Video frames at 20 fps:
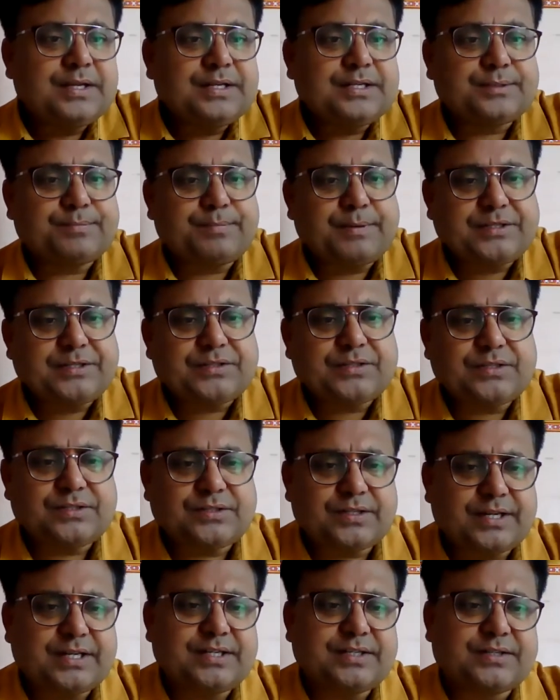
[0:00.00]
Spencer
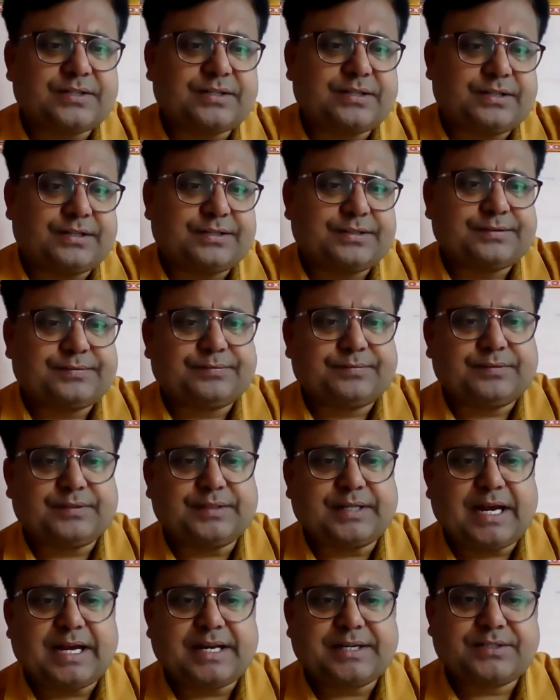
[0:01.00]
tells her
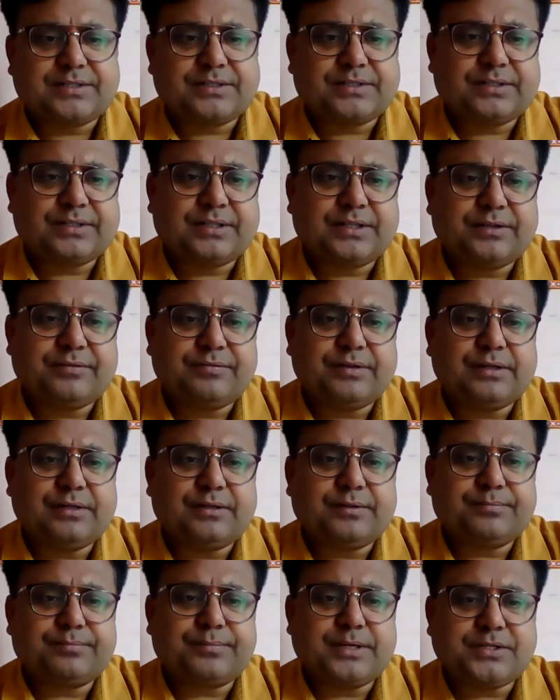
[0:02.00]
that he
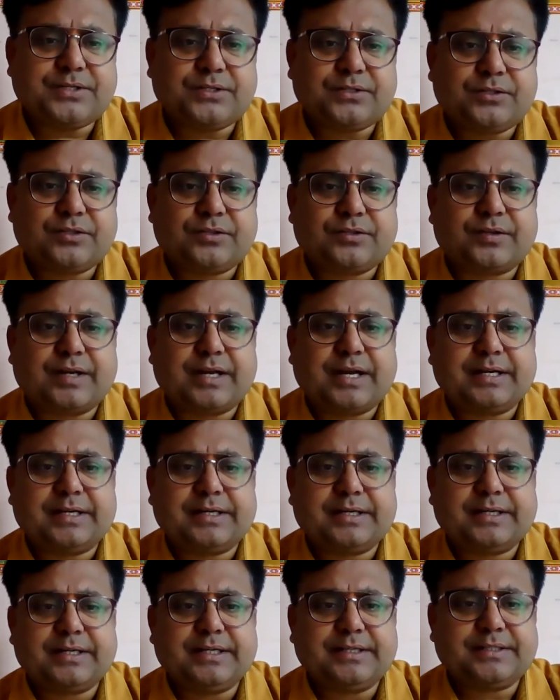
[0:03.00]
will preserve
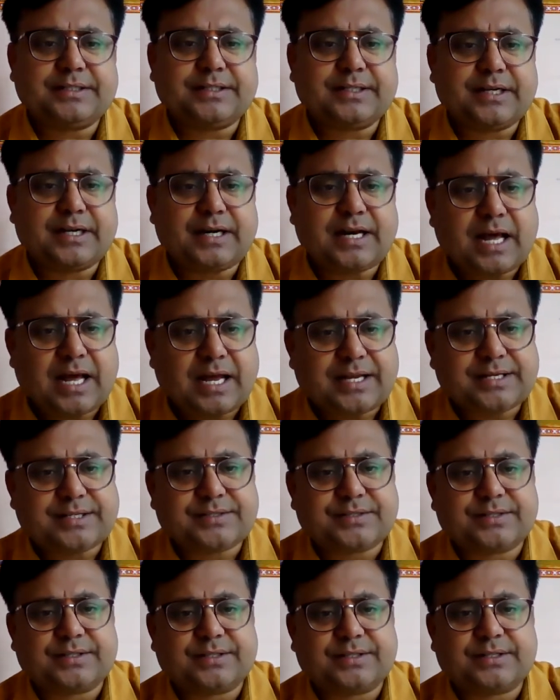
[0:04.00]
and
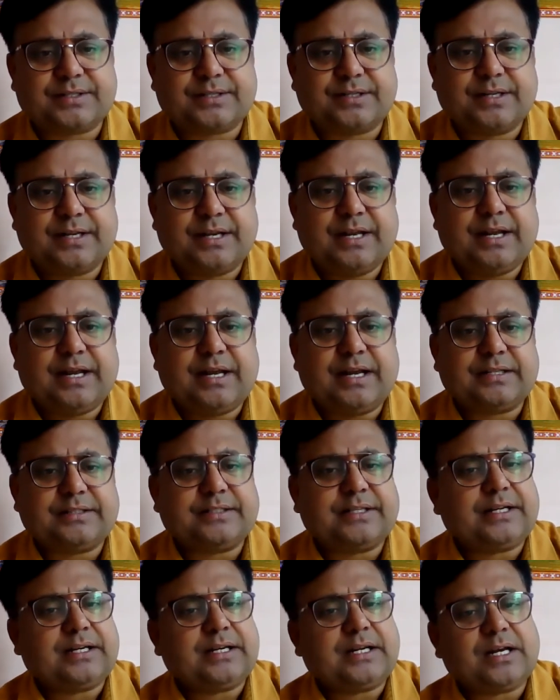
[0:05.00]
eternalize her and
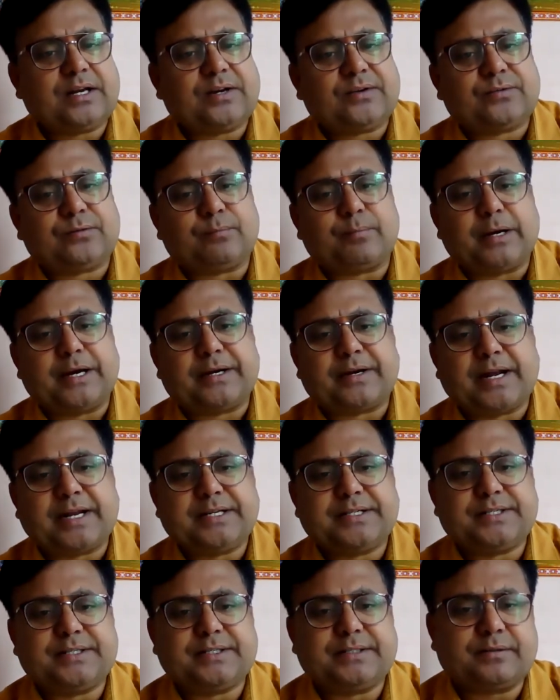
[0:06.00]
their love by
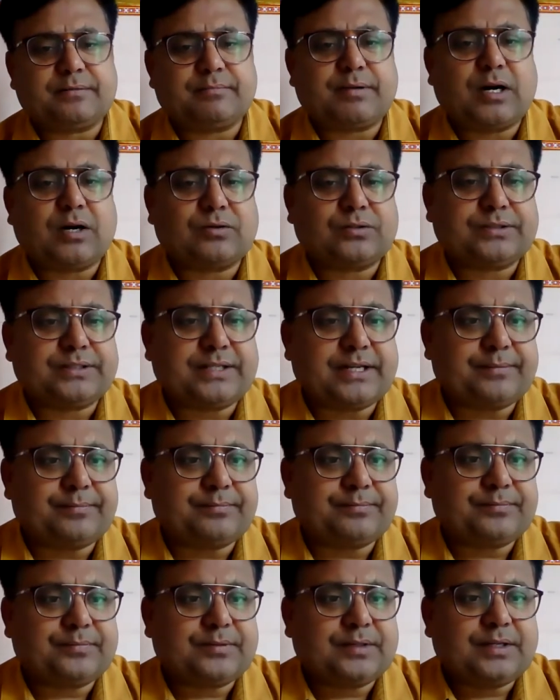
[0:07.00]
writing about them
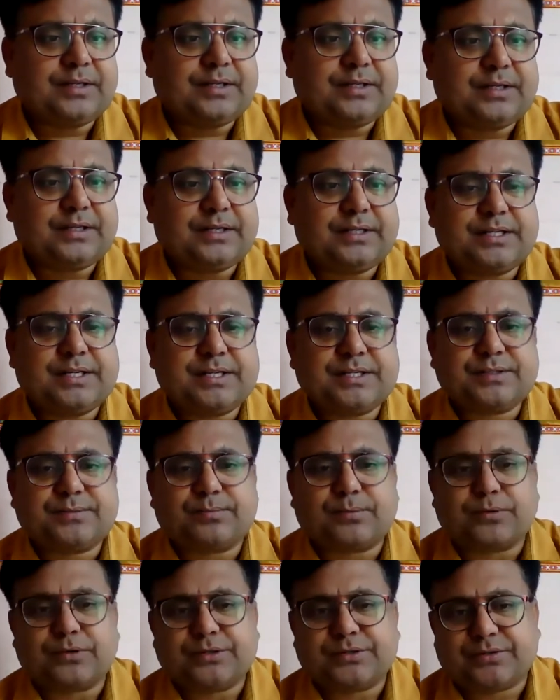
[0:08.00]
in his
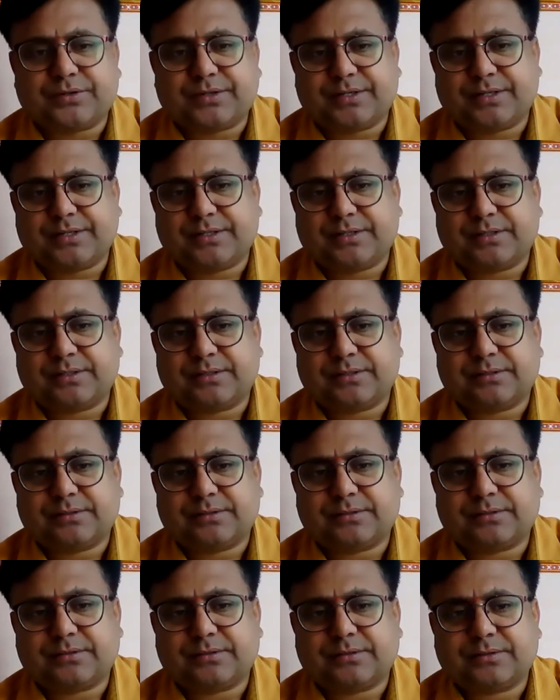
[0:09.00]
poetry.
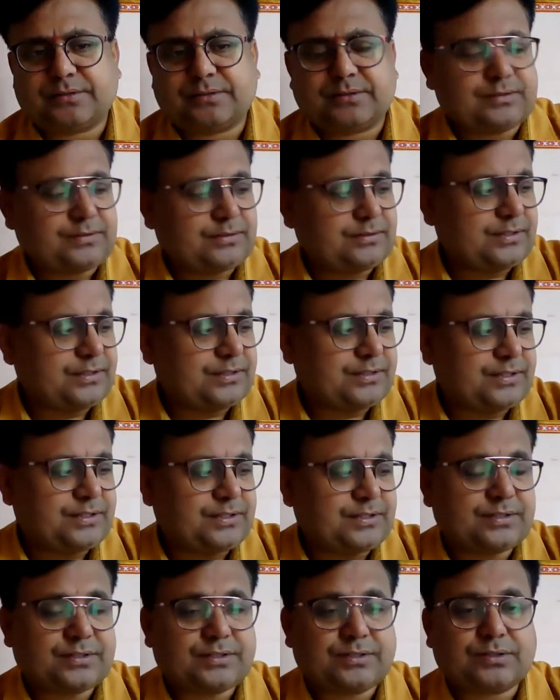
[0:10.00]
This
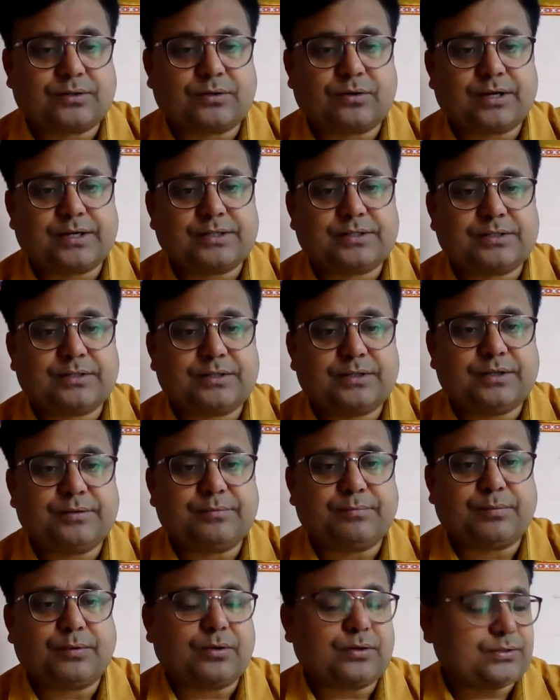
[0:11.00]
is quite
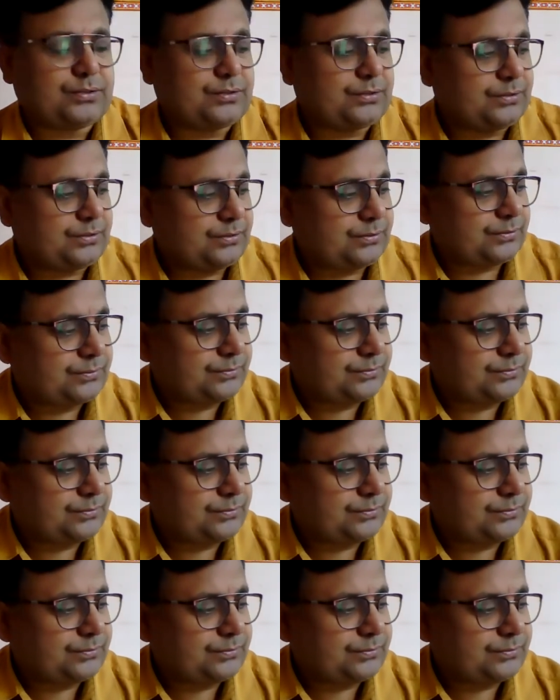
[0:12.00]
important.